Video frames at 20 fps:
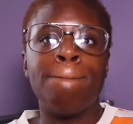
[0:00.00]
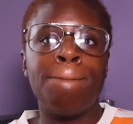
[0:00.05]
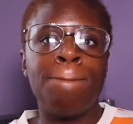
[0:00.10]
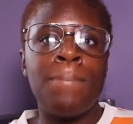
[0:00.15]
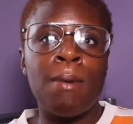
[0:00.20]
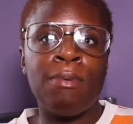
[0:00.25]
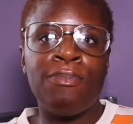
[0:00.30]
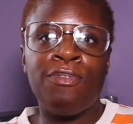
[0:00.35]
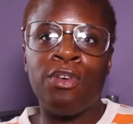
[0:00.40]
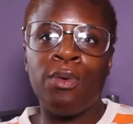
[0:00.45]

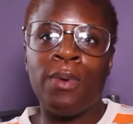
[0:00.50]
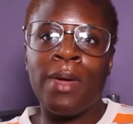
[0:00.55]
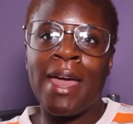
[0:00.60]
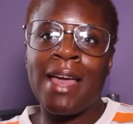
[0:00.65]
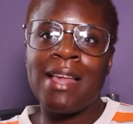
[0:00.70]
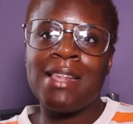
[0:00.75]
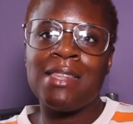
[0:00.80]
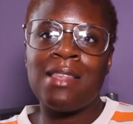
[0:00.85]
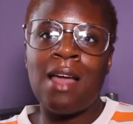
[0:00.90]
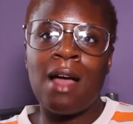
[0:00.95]
But before we
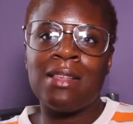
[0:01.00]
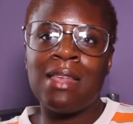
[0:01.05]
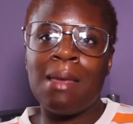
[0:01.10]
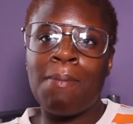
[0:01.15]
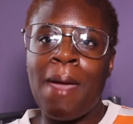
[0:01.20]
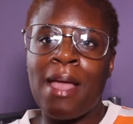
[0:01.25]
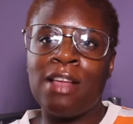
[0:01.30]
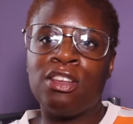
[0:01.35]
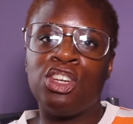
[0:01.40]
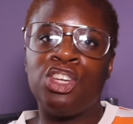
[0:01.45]
get started,
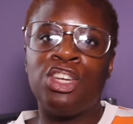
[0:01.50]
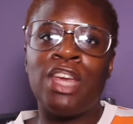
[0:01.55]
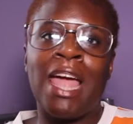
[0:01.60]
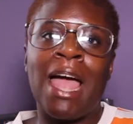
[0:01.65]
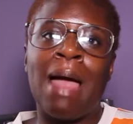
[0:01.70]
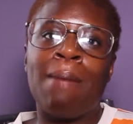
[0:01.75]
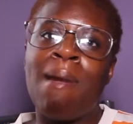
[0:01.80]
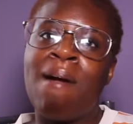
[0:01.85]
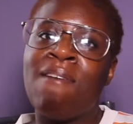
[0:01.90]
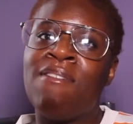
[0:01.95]
make sure to check
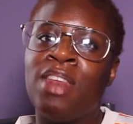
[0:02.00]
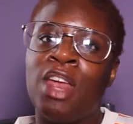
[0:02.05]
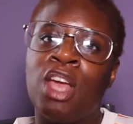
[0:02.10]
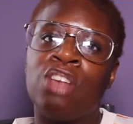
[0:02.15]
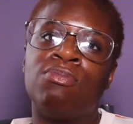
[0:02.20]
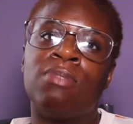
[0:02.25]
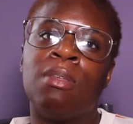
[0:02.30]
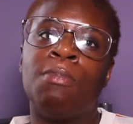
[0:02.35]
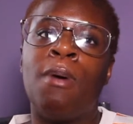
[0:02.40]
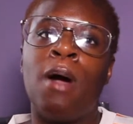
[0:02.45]
out my
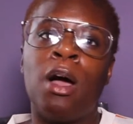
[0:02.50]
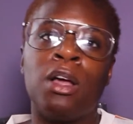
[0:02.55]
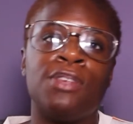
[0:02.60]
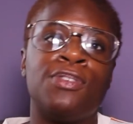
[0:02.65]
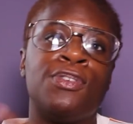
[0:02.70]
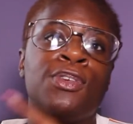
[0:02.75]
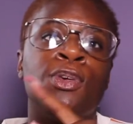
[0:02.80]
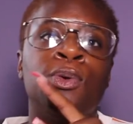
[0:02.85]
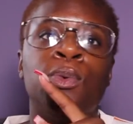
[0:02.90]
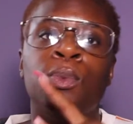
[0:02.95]
videos from the
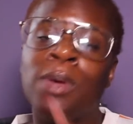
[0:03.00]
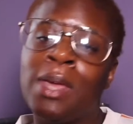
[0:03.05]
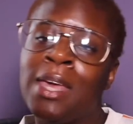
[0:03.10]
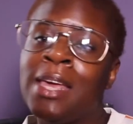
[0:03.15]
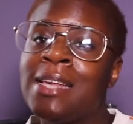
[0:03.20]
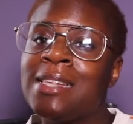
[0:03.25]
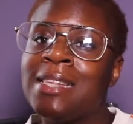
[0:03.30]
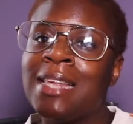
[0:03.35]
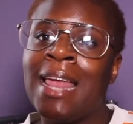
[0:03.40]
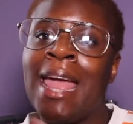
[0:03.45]
past few
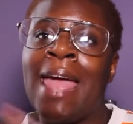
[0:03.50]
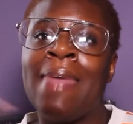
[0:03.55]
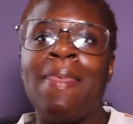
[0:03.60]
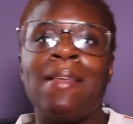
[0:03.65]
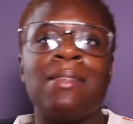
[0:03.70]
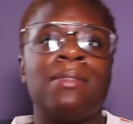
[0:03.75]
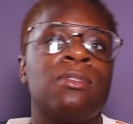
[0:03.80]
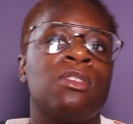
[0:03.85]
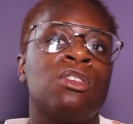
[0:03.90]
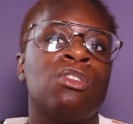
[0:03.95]
weeks. Hit
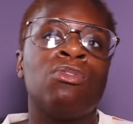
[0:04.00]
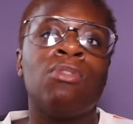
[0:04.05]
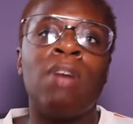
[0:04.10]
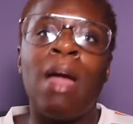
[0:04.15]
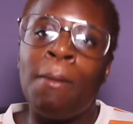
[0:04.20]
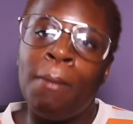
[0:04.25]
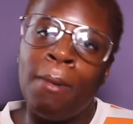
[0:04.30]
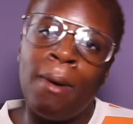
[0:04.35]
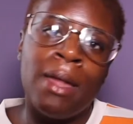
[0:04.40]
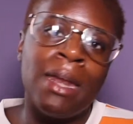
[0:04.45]
that
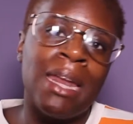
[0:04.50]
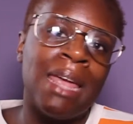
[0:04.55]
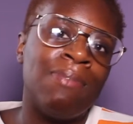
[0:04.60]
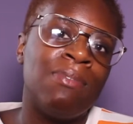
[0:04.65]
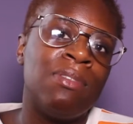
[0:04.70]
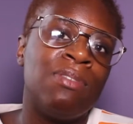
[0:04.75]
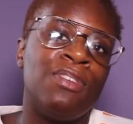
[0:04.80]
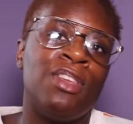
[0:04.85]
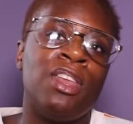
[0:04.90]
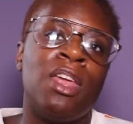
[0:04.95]
subscribe button, give
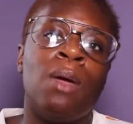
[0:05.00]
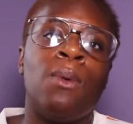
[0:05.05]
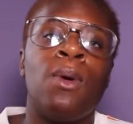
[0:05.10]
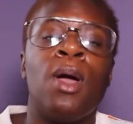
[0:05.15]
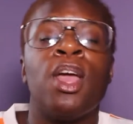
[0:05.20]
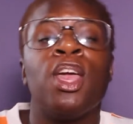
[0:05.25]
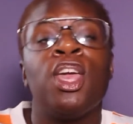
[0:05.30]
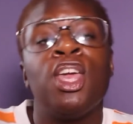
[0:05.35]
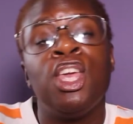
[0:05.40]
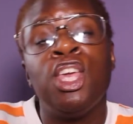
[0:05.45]
this video a
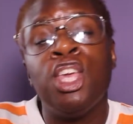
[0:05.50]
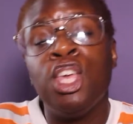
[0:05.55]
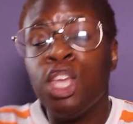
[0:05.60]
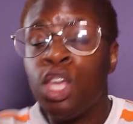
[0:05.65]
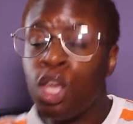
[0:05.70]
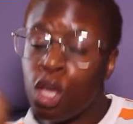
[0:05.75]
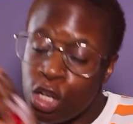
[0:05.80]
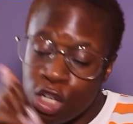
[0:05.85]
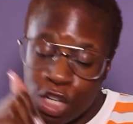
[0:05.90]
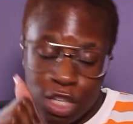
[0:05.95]

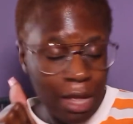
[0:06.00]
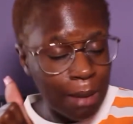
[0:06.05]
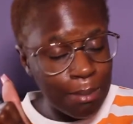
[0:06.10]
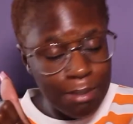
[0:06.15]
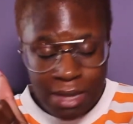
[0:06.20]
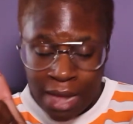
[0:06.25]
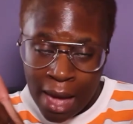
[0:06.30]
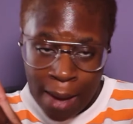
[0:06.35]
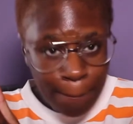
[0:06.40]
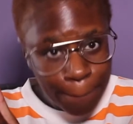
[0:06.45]
huge
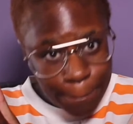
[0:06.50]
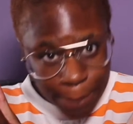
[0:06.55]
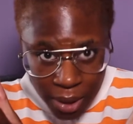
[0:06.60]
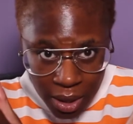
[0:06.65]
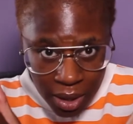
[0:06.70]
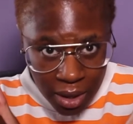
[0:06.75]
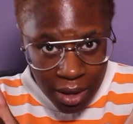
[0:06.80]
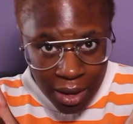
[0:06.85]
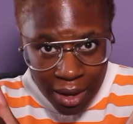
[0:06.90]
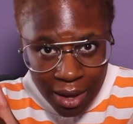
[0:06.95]
thumbs up,
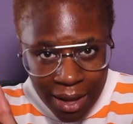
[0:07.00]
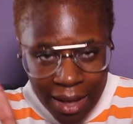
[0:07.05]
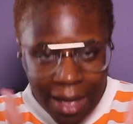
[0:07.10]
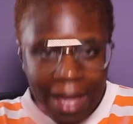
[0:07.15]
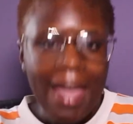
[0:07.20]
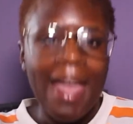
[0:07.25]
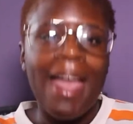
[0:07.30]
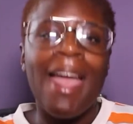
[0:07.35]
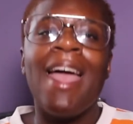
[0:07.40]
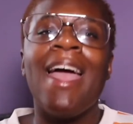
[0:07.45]

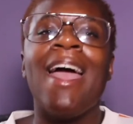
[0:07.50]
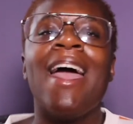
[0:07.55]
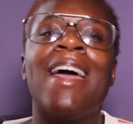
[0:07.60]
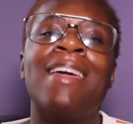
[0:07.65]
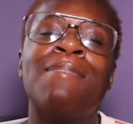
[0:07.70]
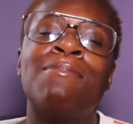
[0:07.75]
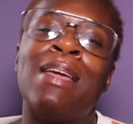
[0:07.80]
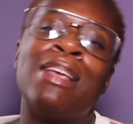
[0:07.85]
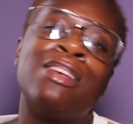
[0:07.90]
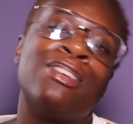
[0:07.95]

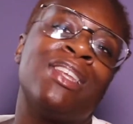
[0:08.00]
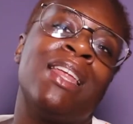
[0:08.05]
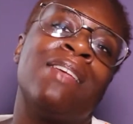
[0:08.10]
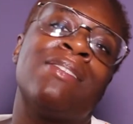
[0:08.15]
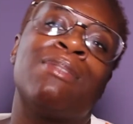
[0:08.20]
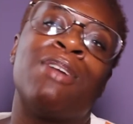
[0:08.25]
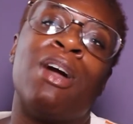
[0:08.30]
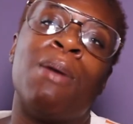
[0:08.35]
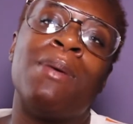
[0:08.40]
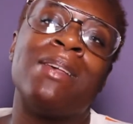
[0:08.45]
and make sure to leave
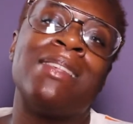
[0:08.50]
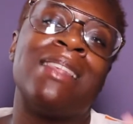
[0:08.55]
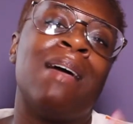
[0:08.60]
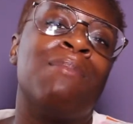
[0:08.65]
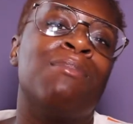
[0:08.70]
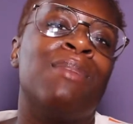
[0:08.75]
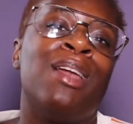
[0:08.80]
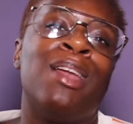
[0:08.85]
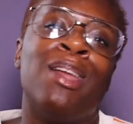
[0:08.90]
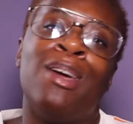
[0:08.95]
some comments
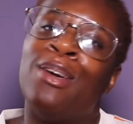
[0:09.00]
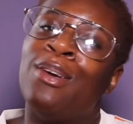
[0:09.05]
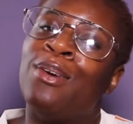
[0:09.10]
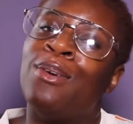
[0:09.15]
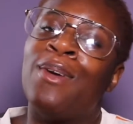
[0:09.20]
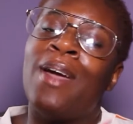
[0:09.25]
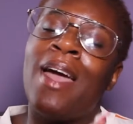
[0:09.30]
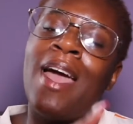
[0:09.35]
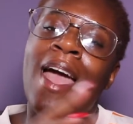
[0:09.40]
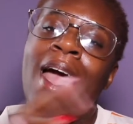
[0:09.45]
down
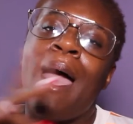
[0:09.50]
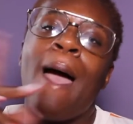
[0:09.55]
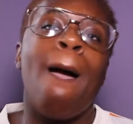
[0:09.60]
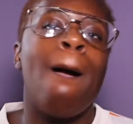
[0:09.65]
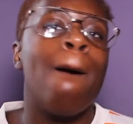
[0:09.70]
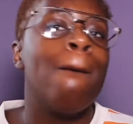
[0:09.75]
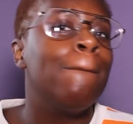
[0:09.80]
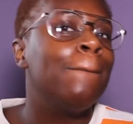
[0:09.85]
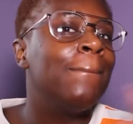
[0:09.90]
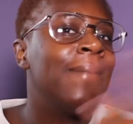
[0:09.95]
below.
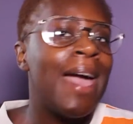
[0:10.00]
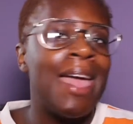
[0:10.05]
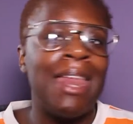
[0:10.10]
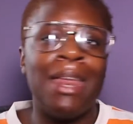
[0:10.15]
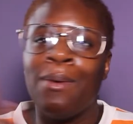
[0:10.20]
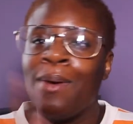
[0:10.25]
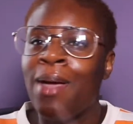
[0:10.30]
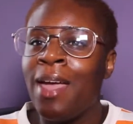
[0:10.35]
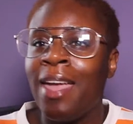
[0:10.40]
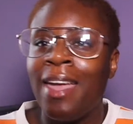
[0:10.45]
But
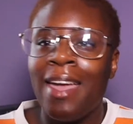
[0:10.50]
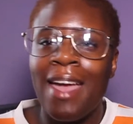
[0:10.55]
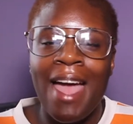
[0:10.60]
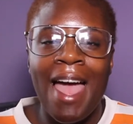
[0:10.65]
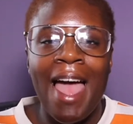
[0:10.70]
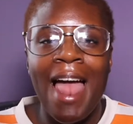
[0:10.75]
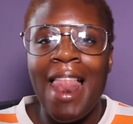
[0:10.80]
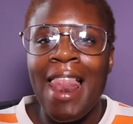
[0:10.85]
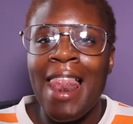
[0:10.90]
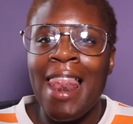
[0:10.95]
anyway,
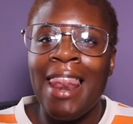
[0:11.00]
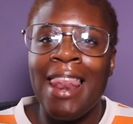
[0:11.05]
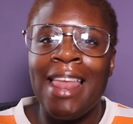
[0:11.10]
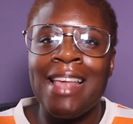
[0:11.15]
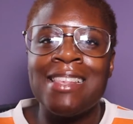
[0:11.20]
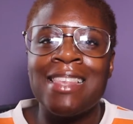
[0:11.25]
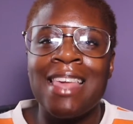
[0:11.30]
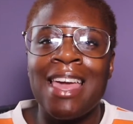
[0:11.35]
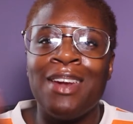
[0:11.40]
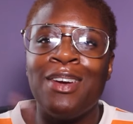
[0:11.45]

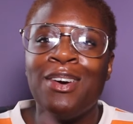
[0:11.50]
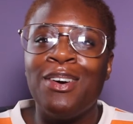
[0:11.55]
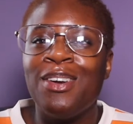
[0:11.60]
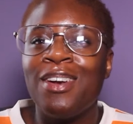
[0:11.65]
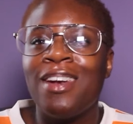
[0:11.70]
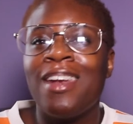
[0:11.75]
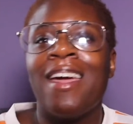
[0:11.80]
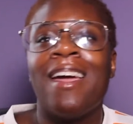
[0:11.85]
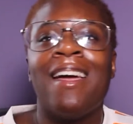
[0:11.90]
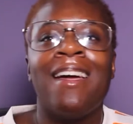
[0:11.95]
let's get
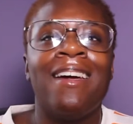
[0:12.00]
on.